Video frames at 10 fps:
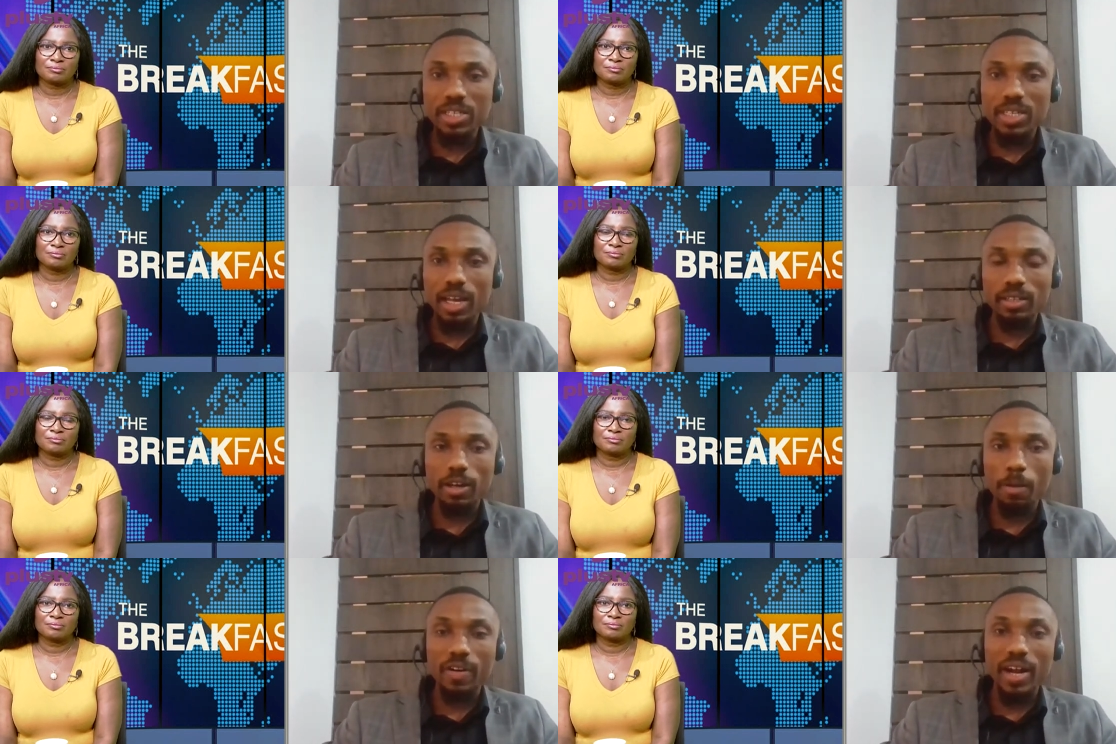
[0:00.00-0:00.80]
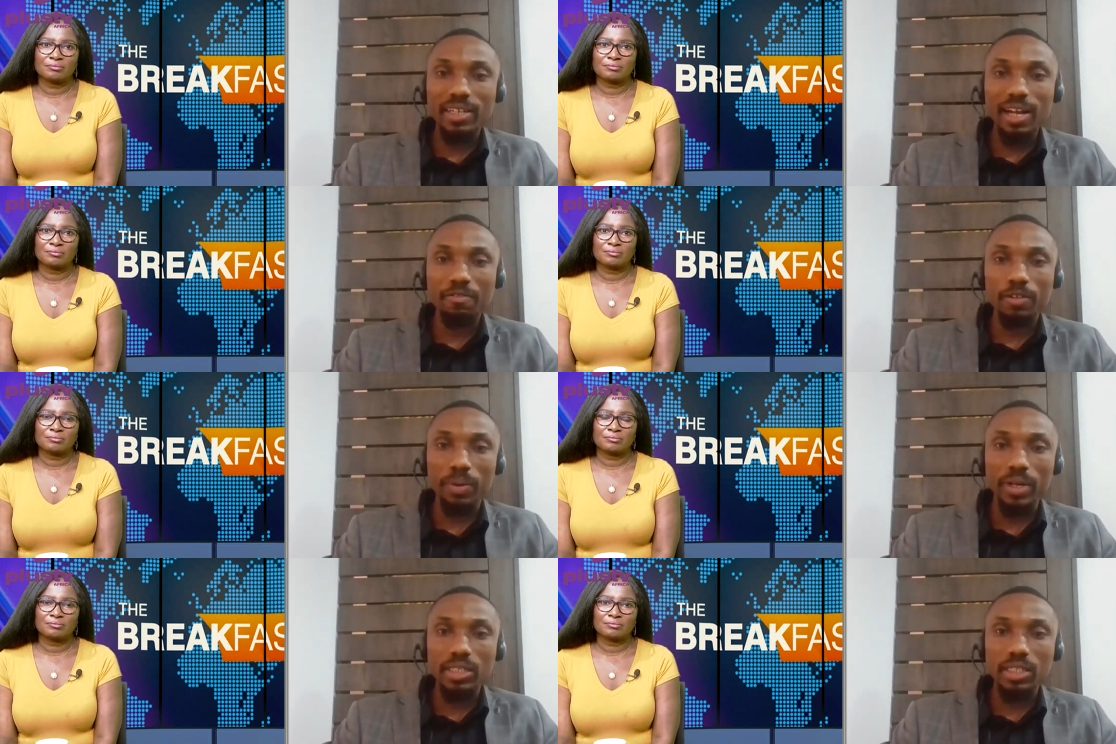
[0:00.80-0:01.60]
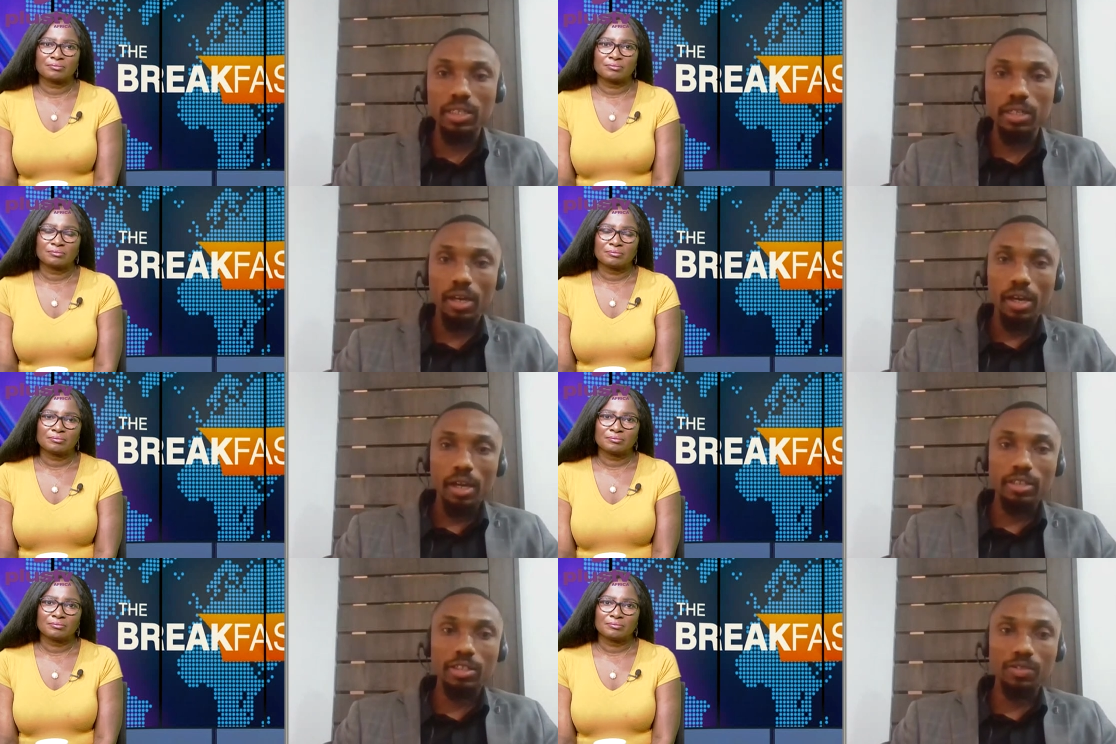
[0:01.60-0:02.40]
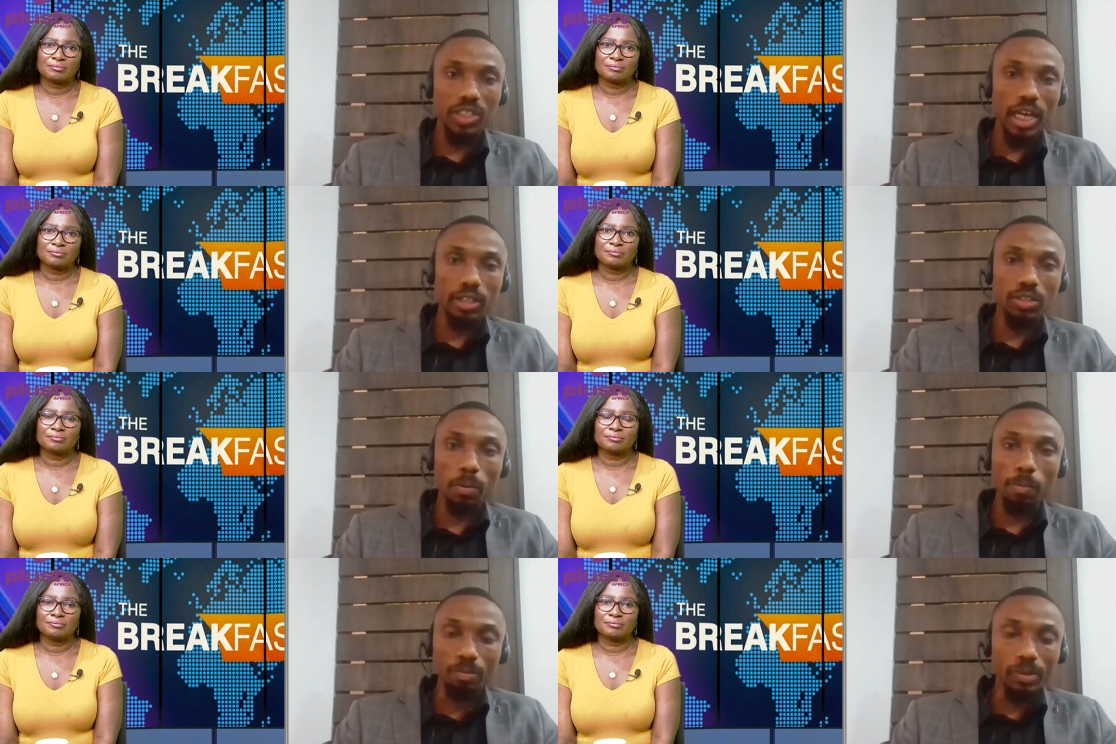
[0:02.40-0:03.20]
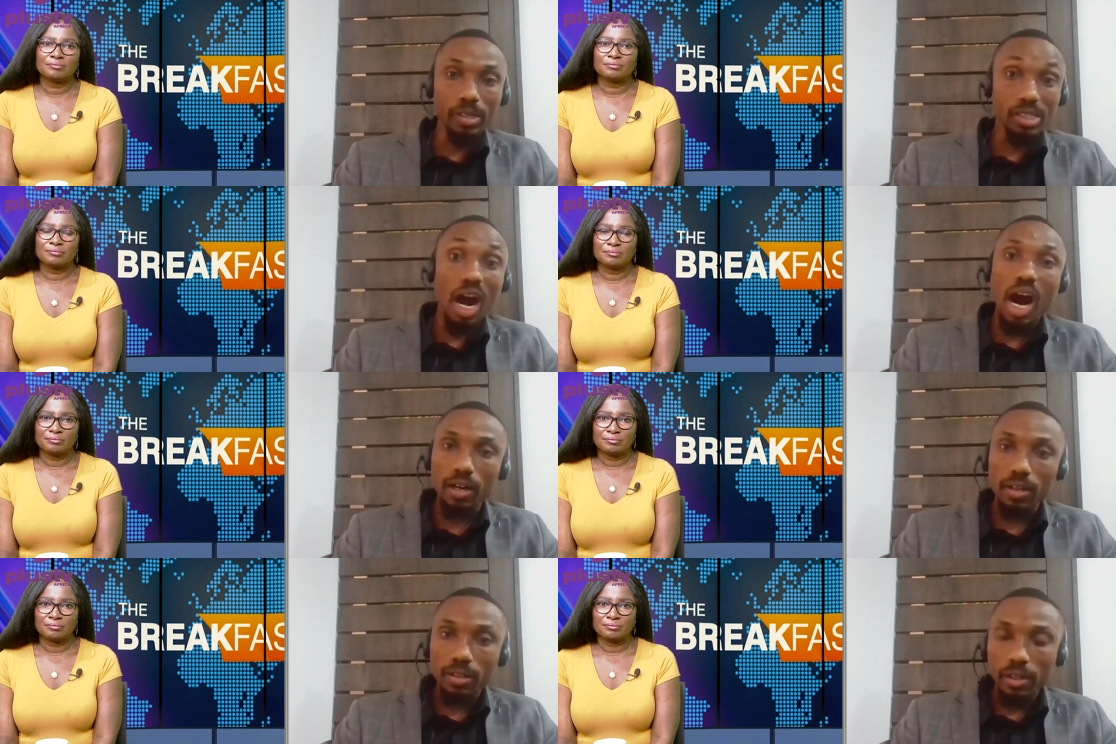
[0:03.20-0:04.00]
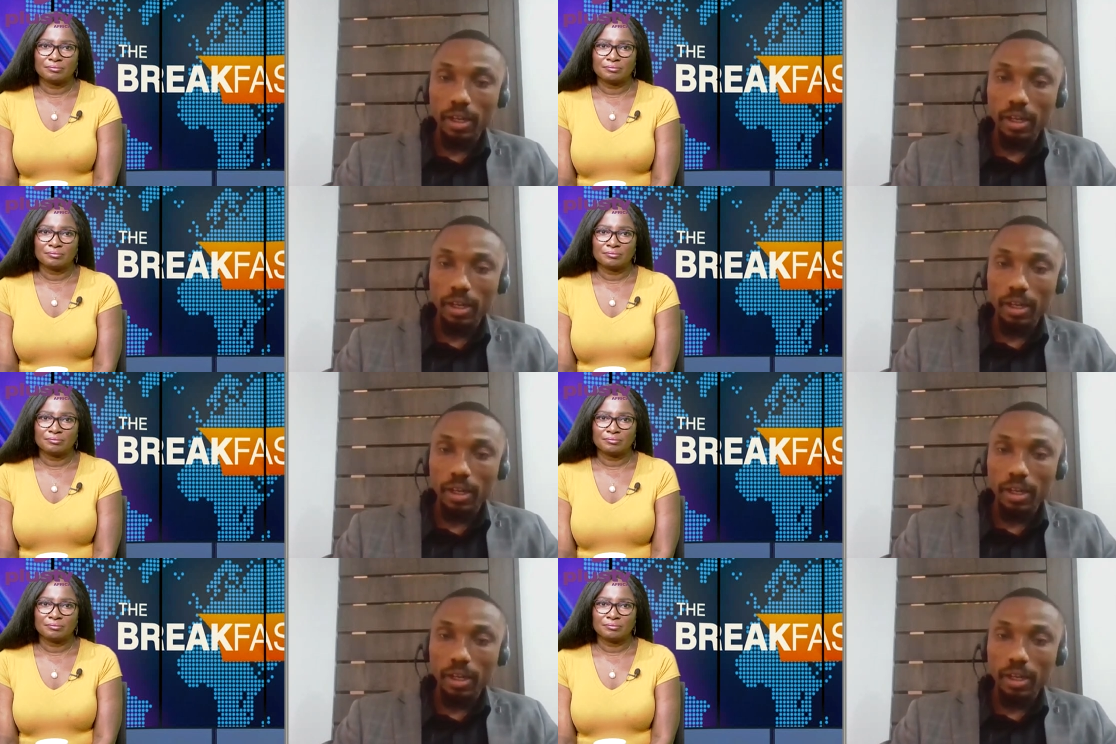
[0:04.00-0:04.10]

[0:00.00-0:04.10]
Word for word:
Speaker 1: that um, credit availability in the real sector is harder.